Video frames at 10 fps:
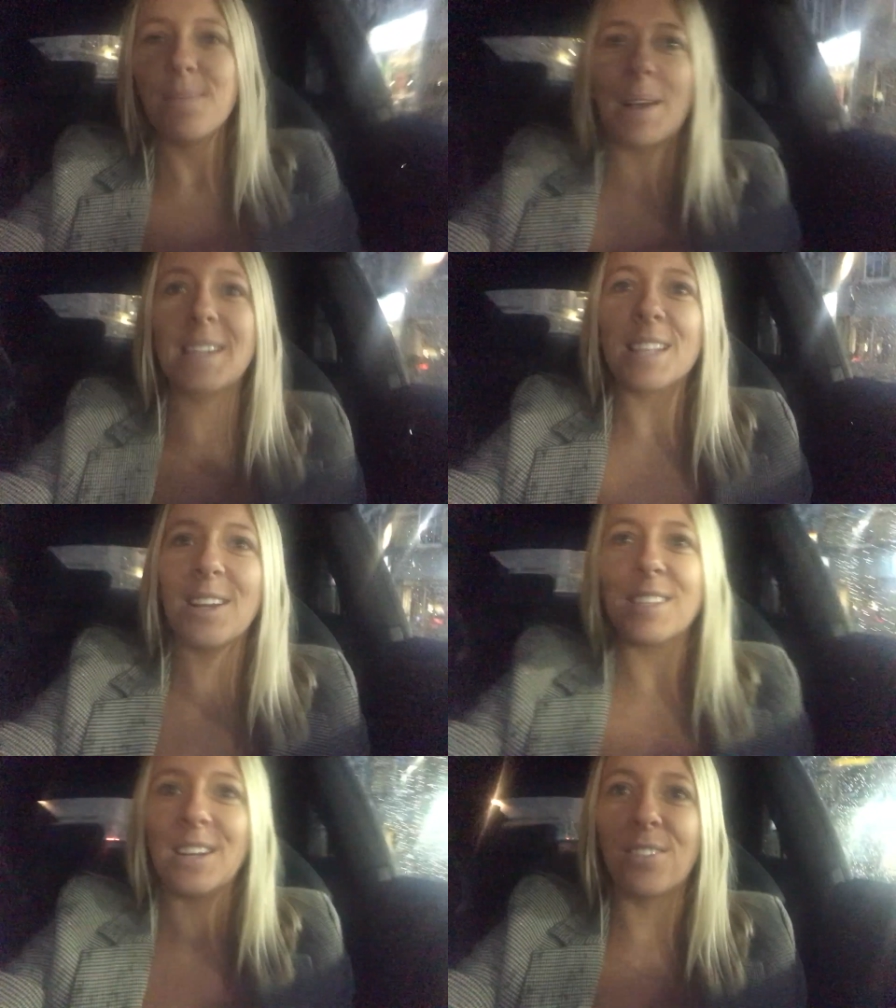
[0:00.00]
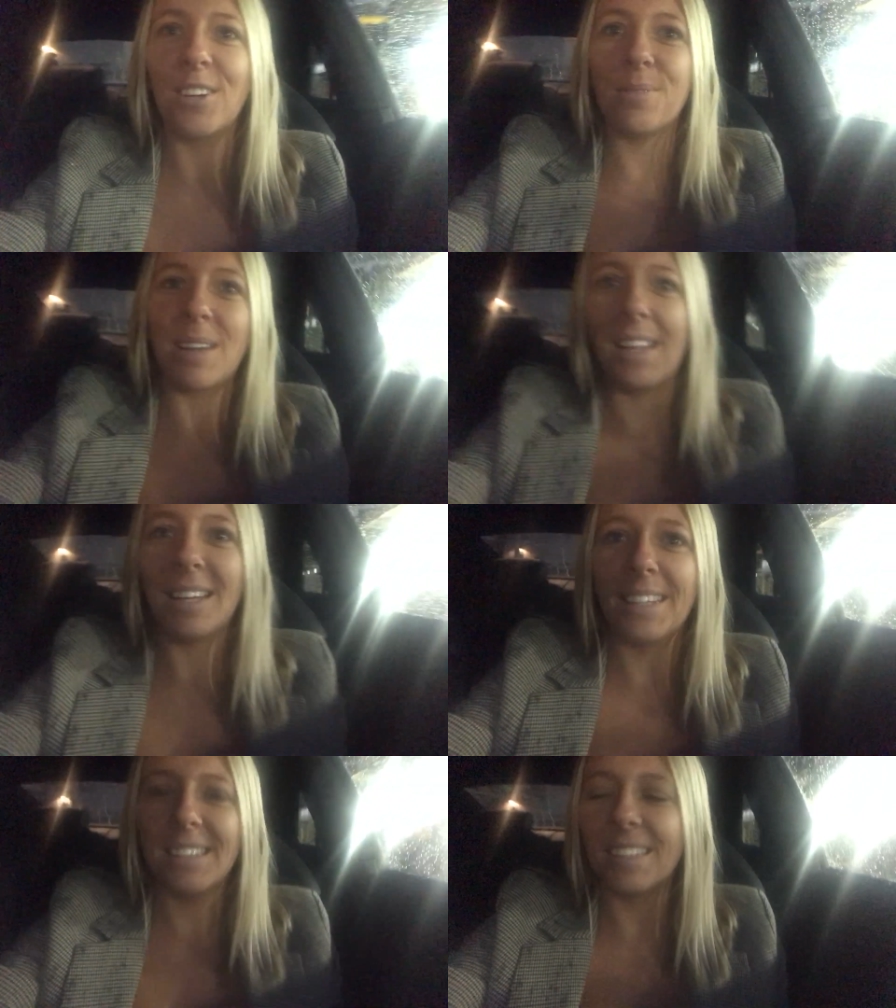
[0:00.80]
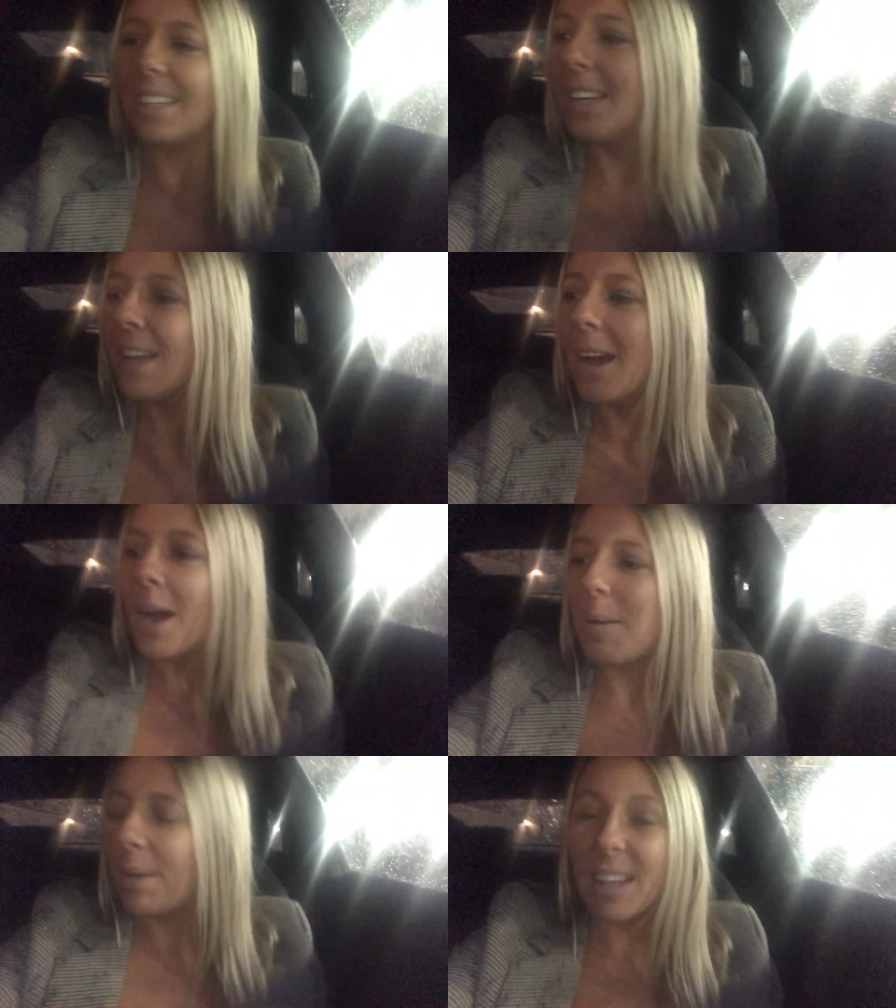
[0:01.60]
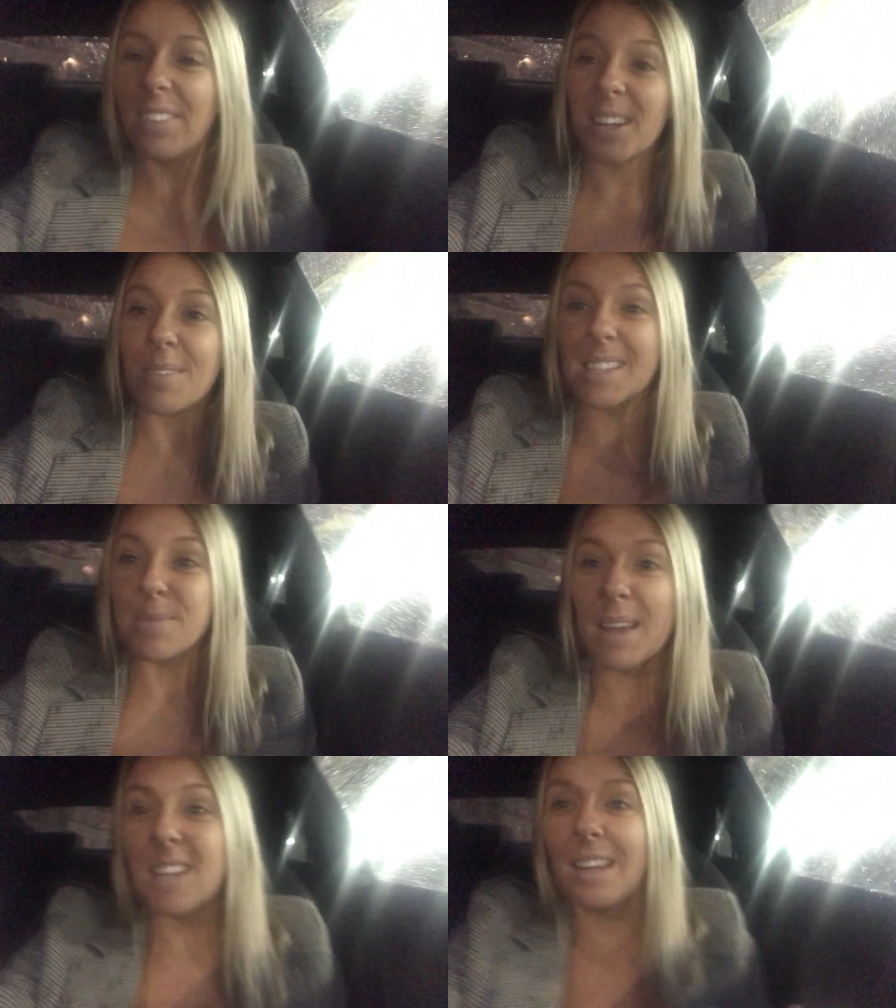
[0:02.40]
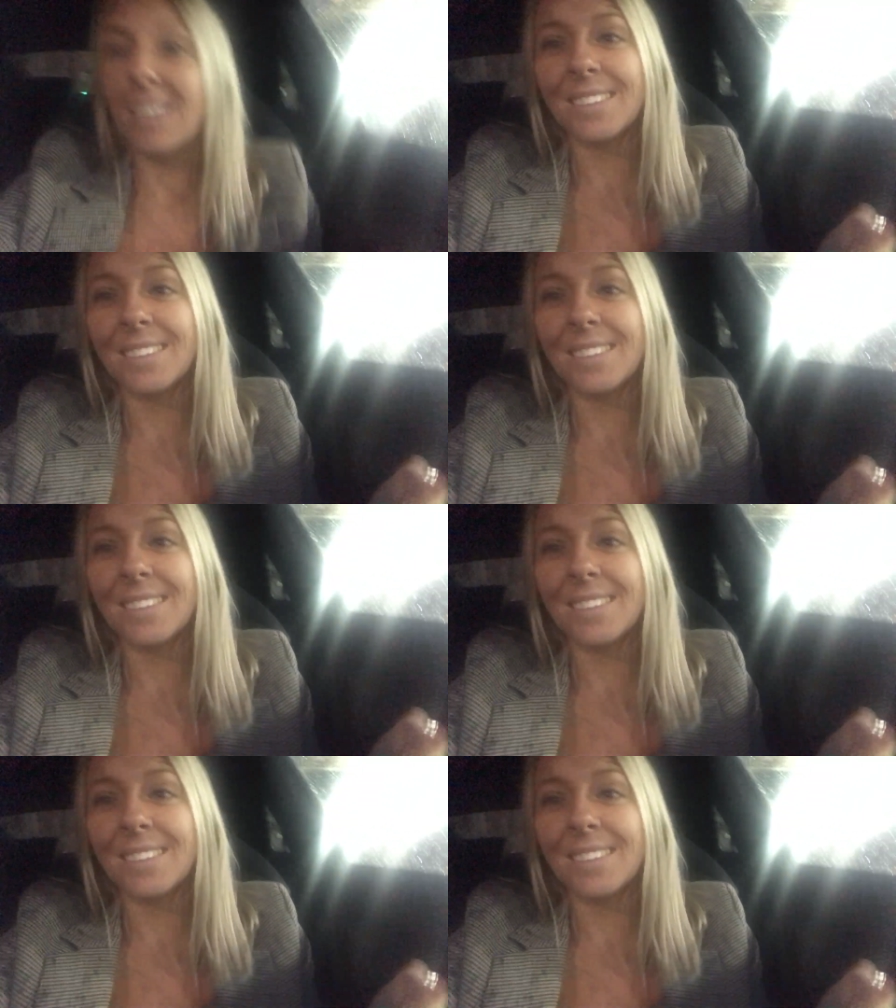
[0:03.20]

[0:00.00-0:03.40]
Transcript: back to the hotel room, and I might even go back to bed.